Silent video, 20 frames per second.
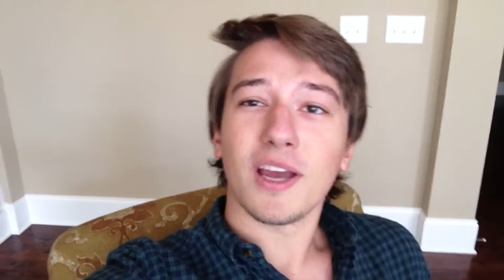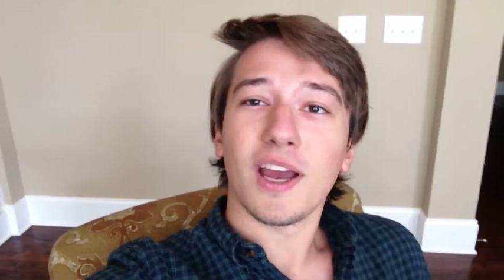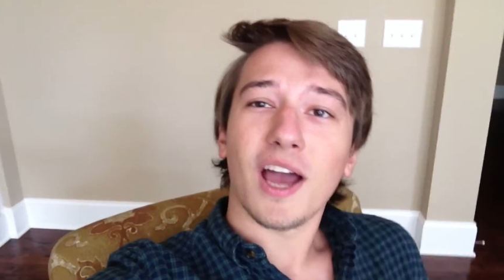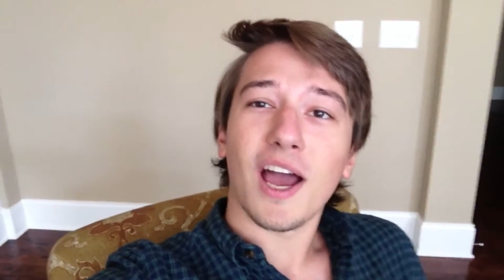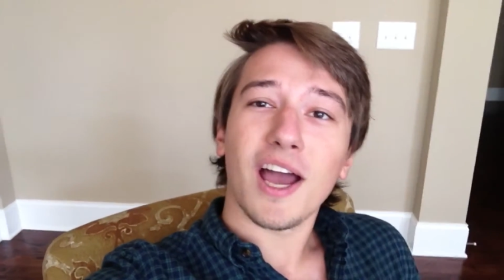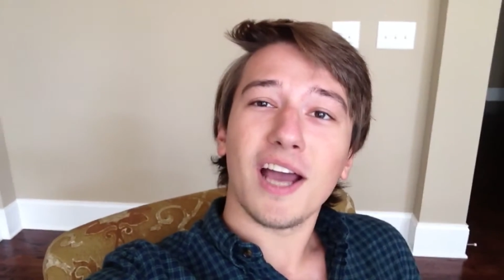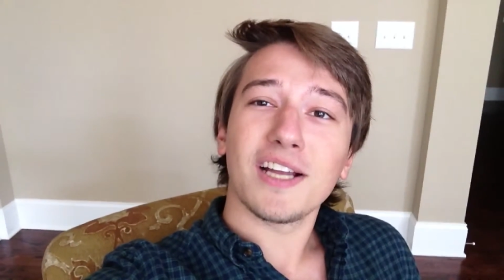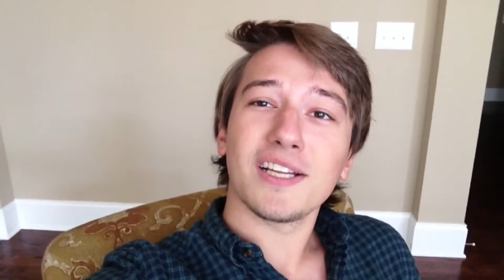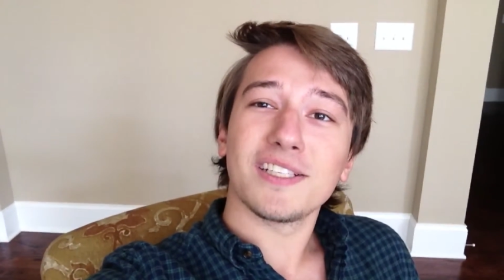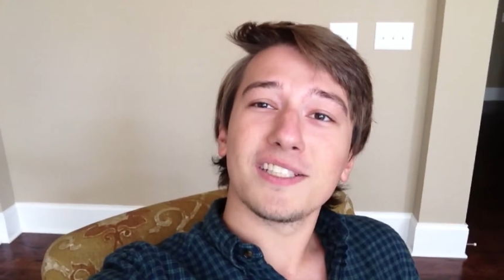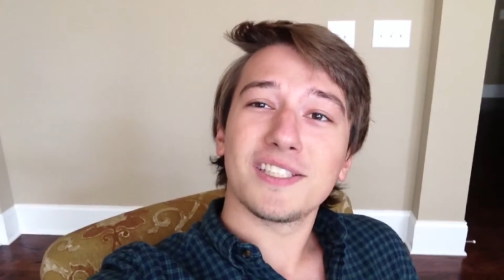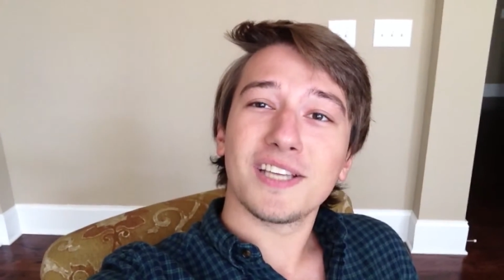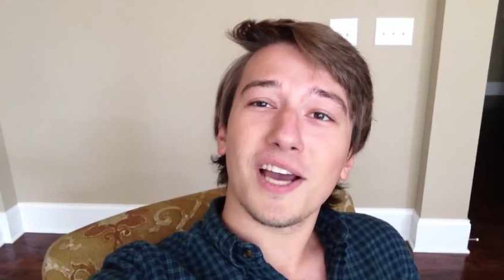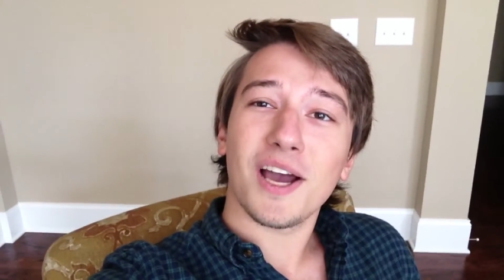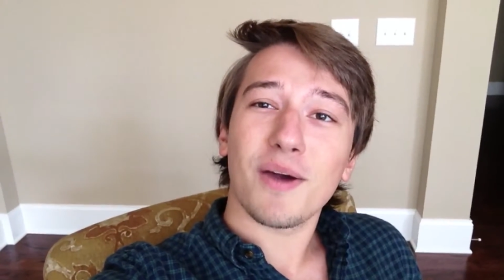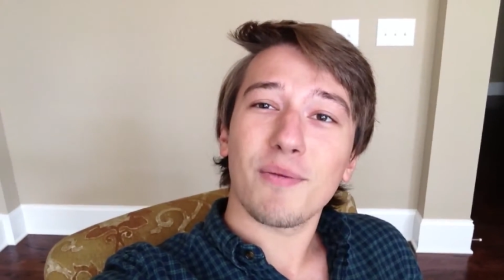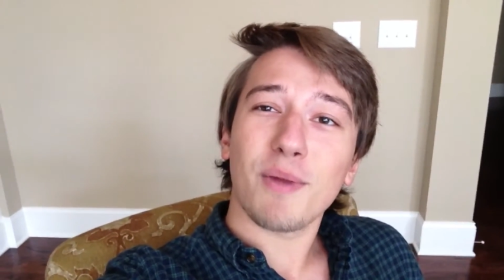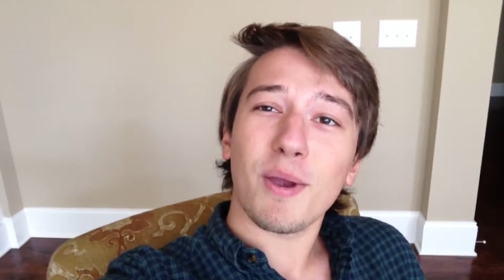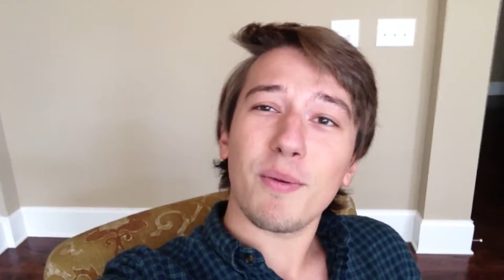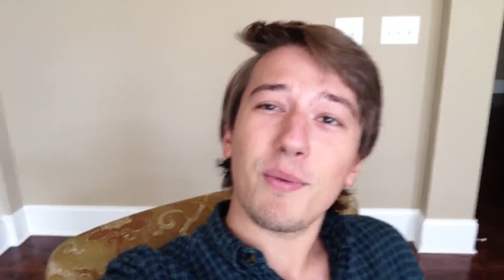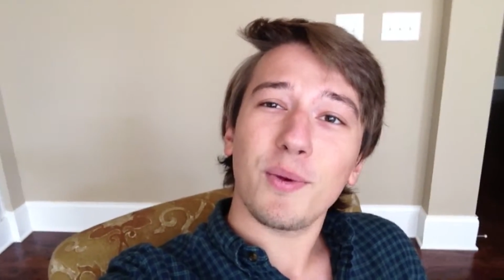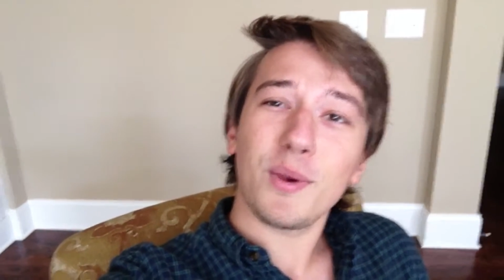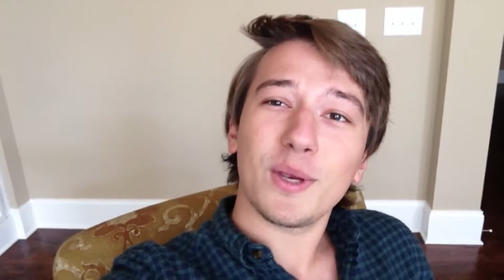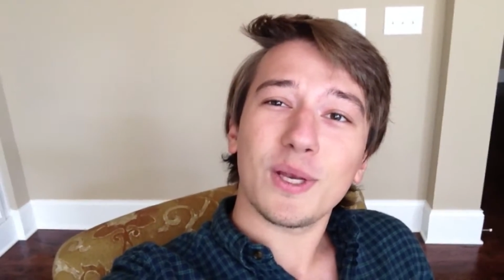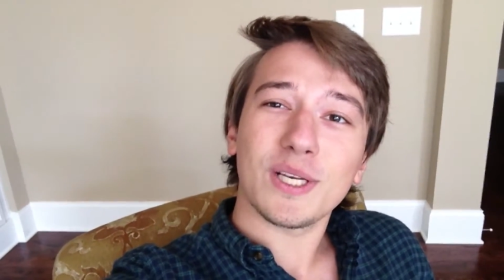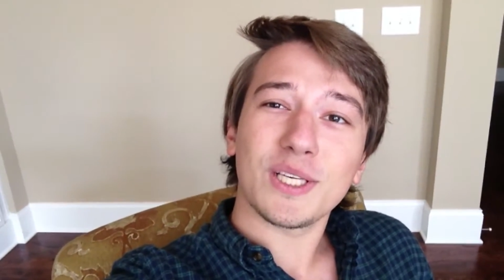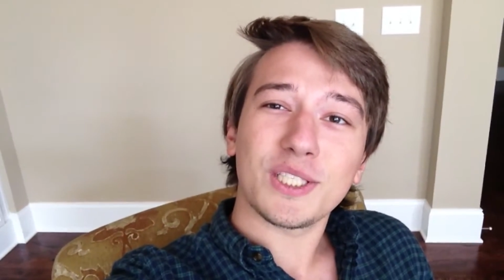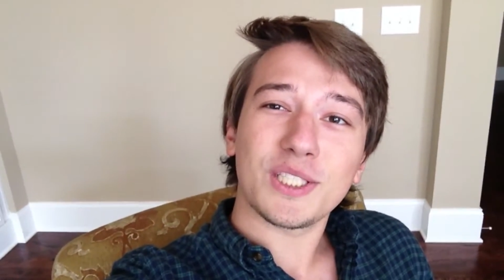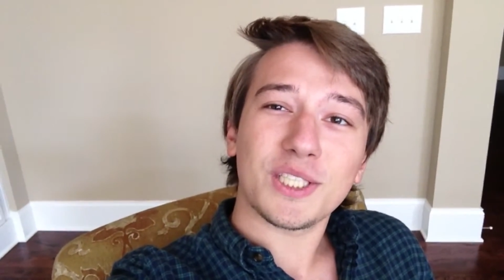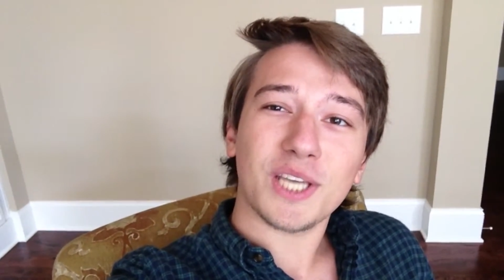and maybe we
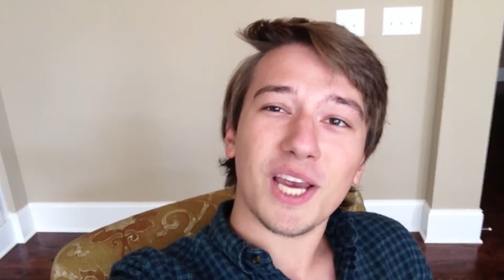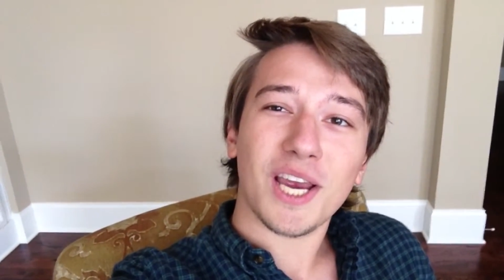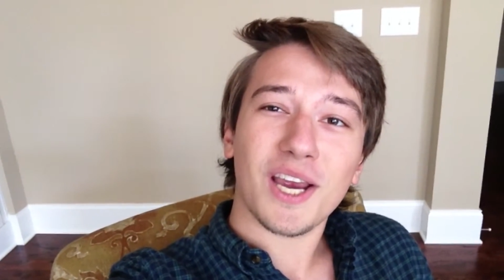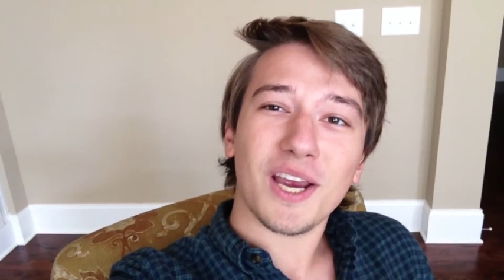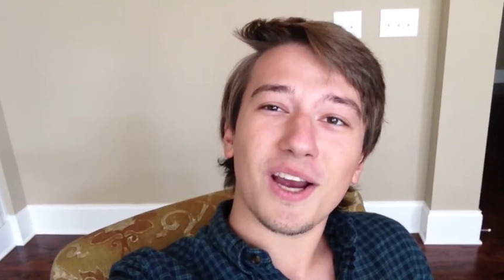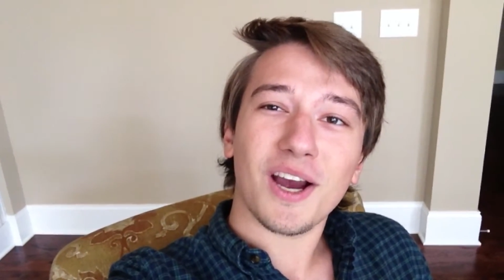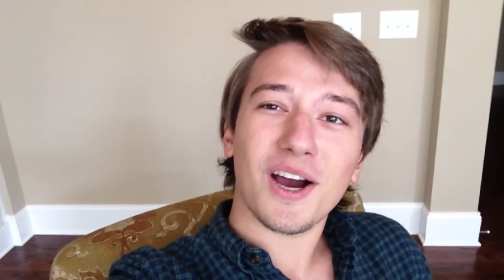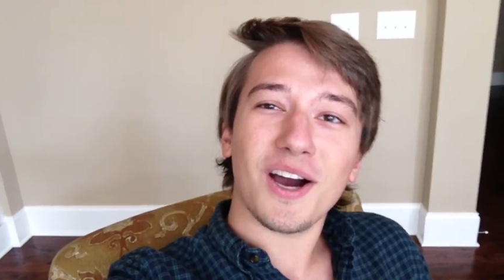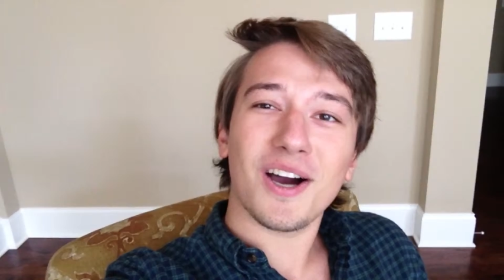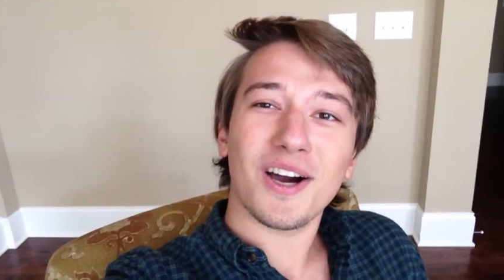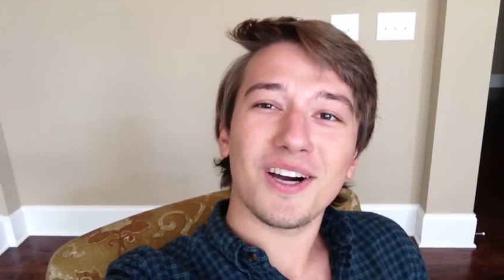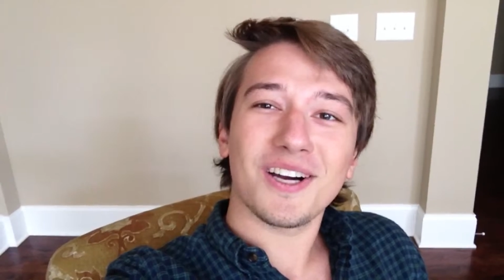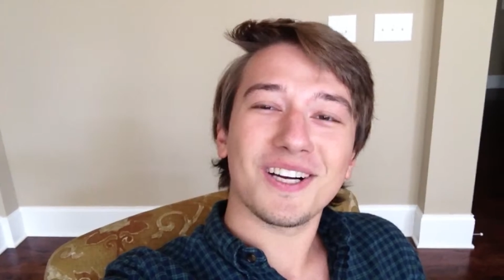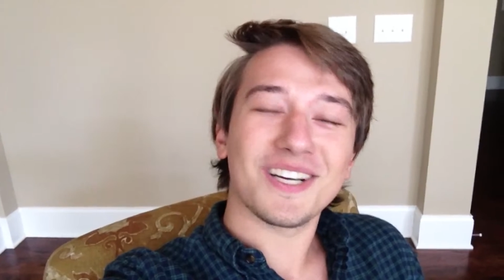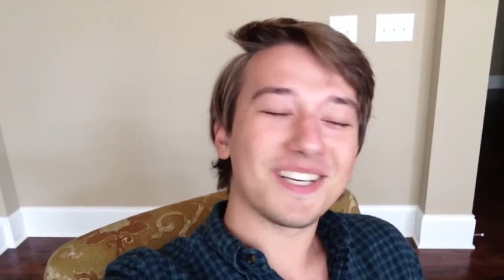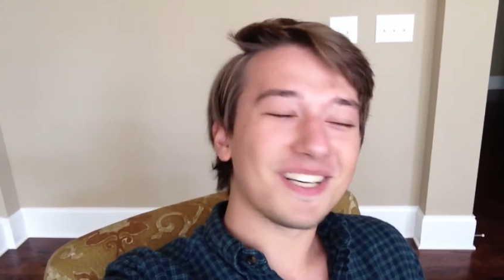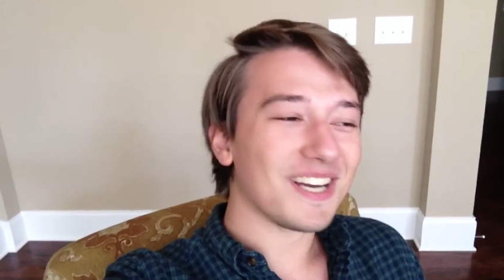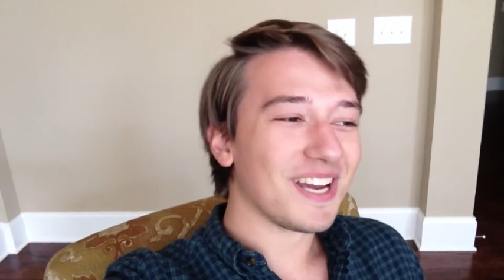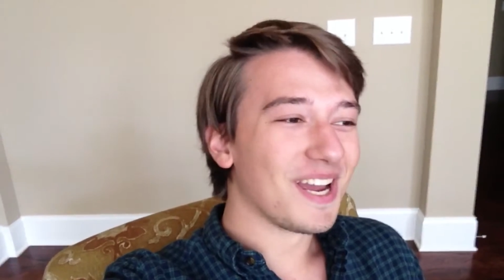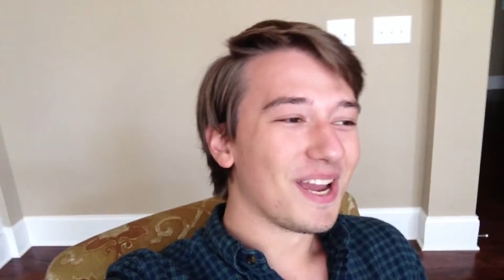can share our